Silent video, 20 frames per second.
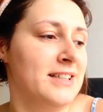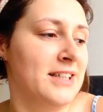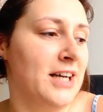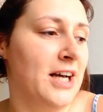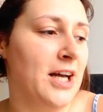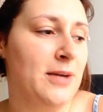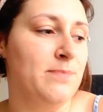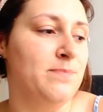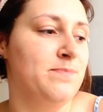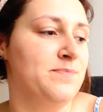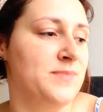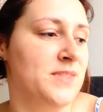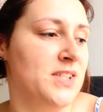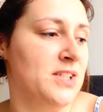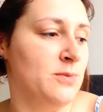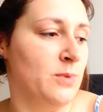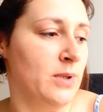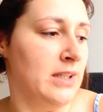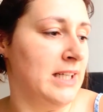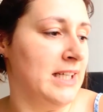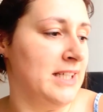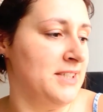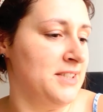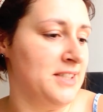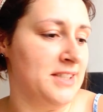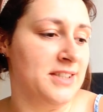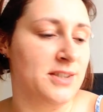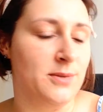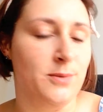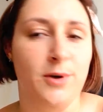So it's one less
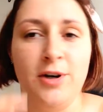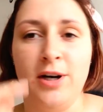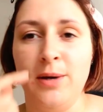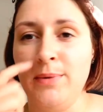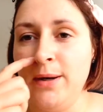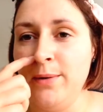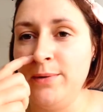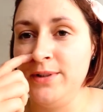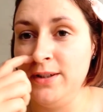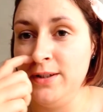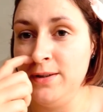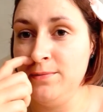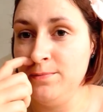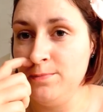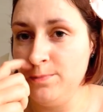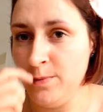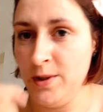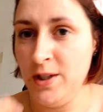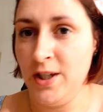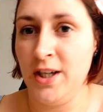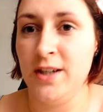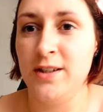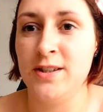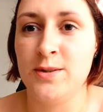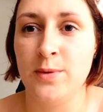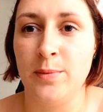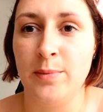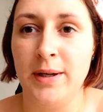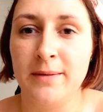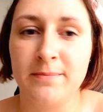thing to worry about when you want to go
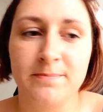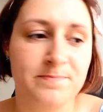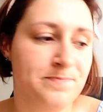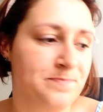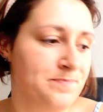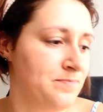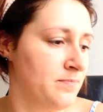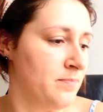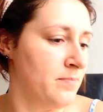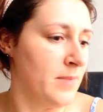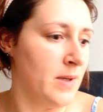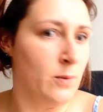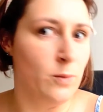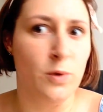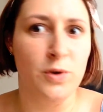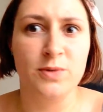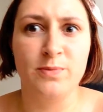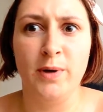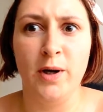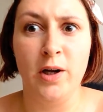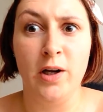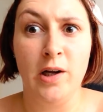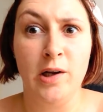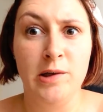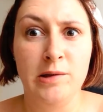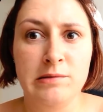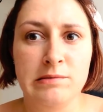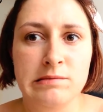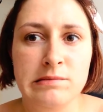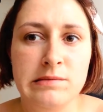swimming, water polo,
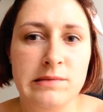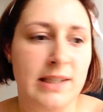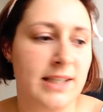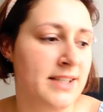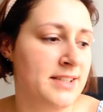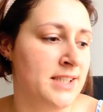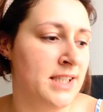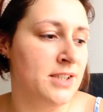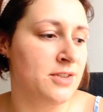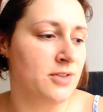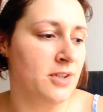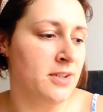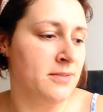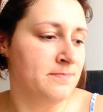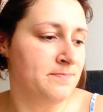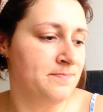etc.